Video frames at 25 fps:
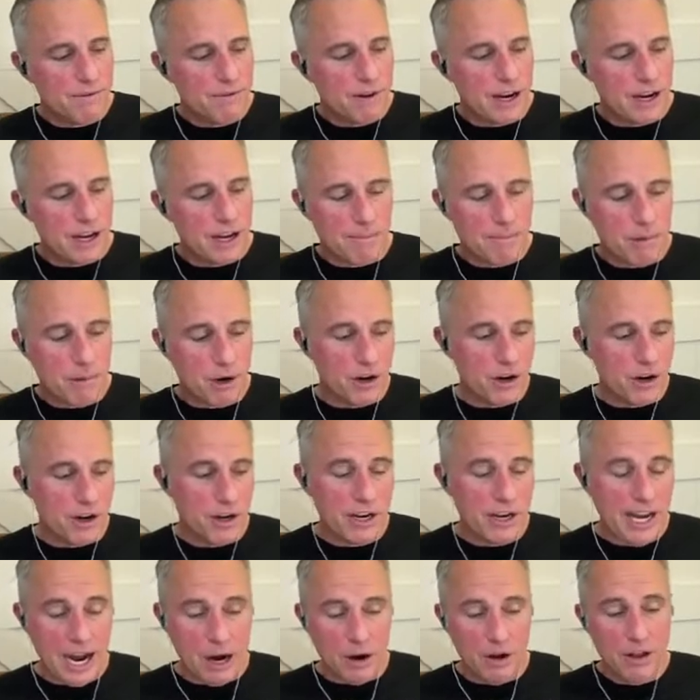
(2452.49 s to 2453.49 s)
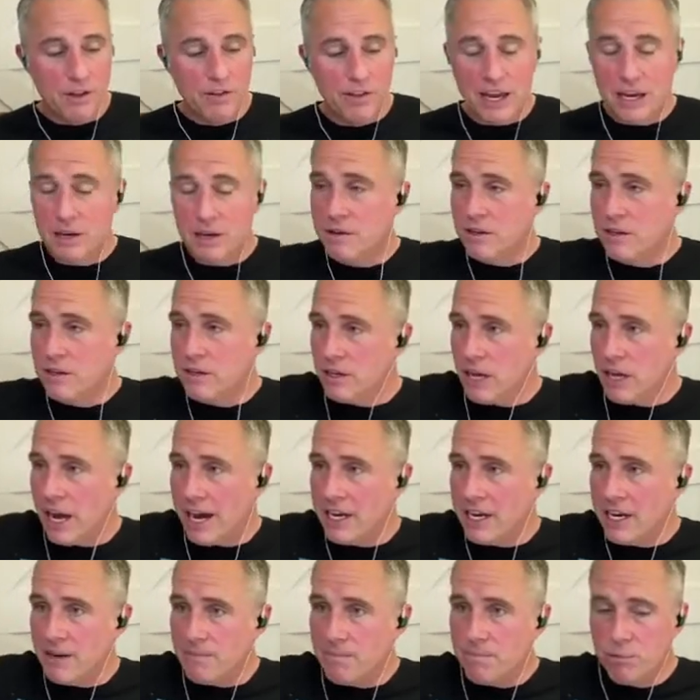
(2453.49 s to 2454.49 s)
Frank a pardon. Now, they had
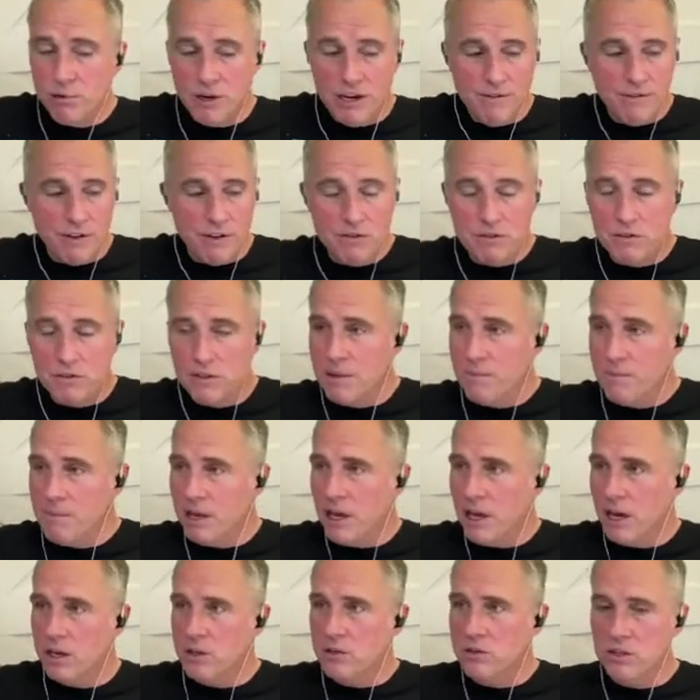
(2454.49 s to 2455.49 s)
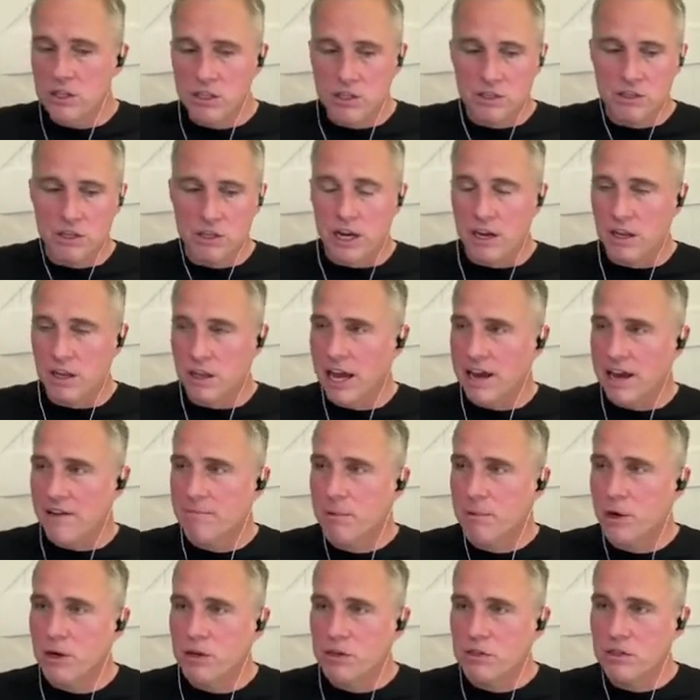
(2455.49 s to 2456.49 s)
denied it previously because he's not a
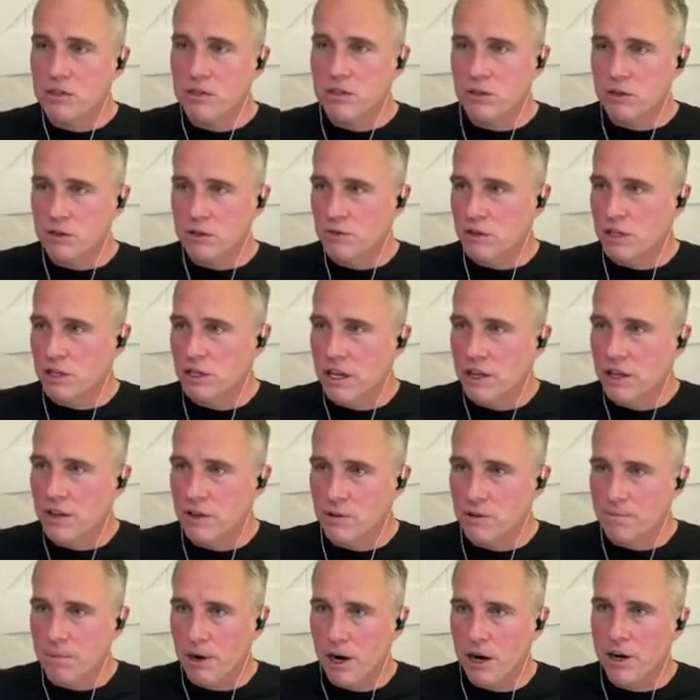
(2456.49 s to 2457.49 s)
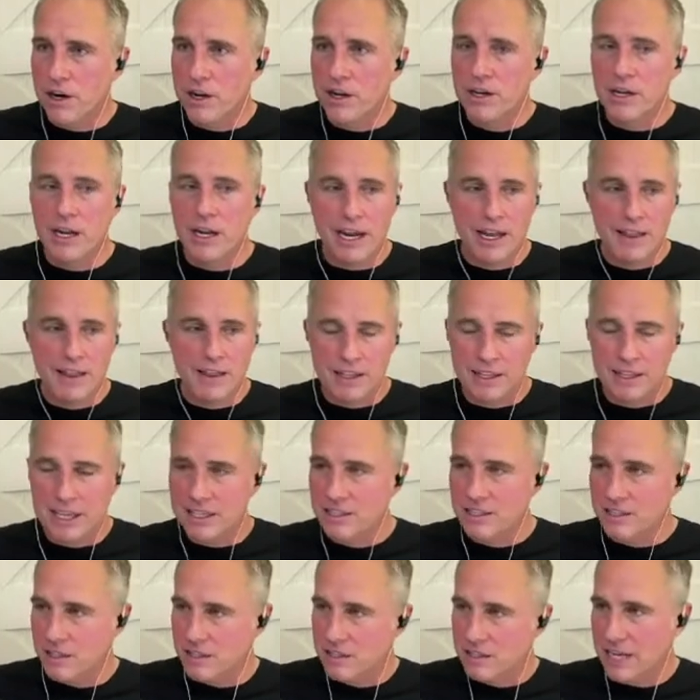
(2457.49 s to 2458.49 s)
live person. There's really nothing to pardon. And I think
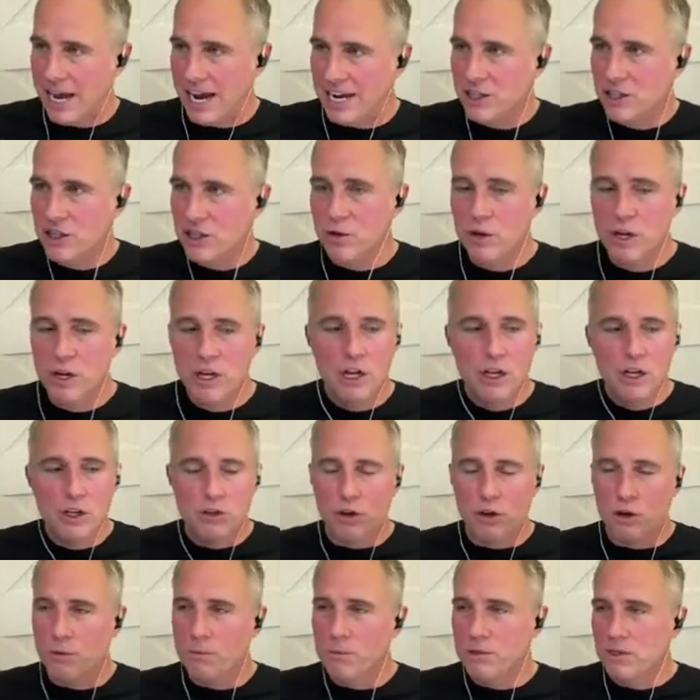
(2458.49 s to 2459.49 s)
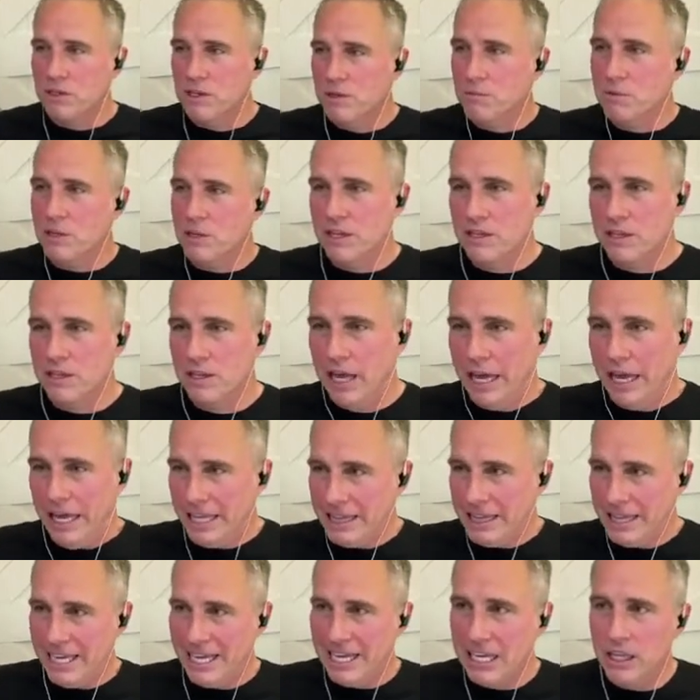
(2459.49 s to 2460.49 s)
that's the statute. So it almost seems like
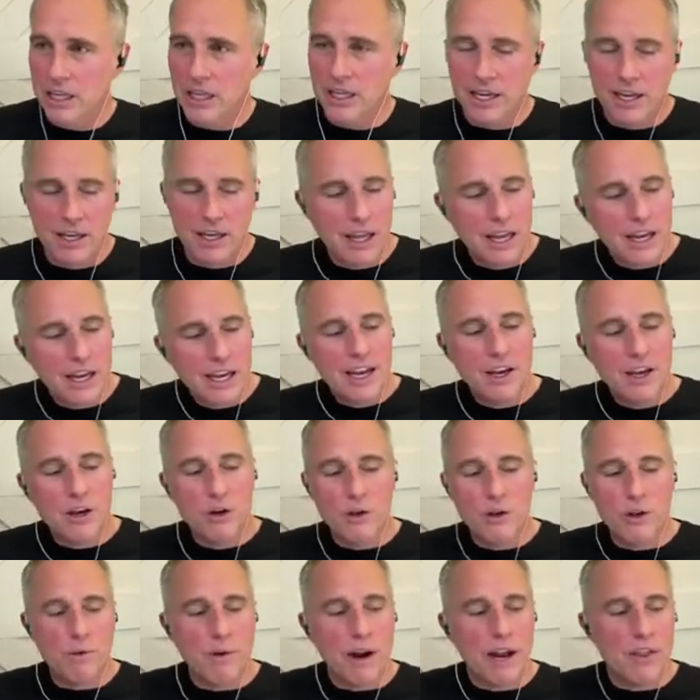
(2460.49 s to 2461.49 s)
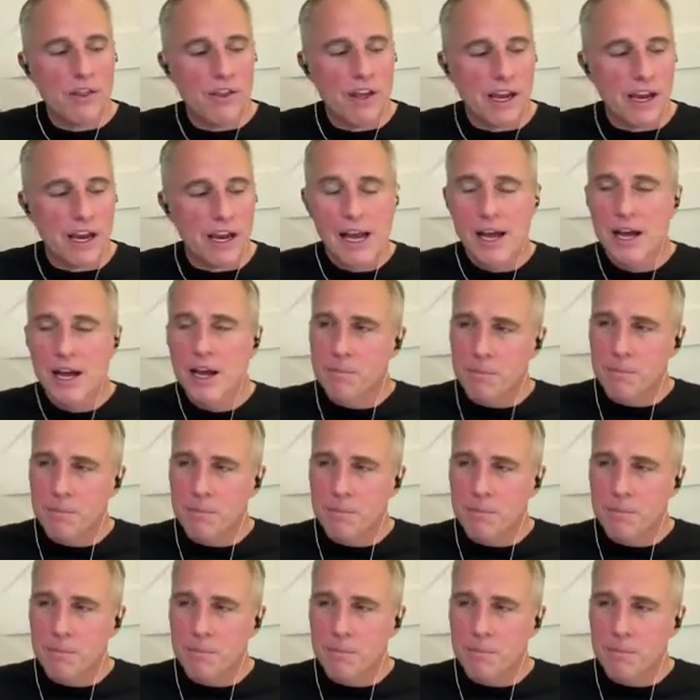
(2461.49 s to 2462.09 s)
illegally they didn't do the right thing.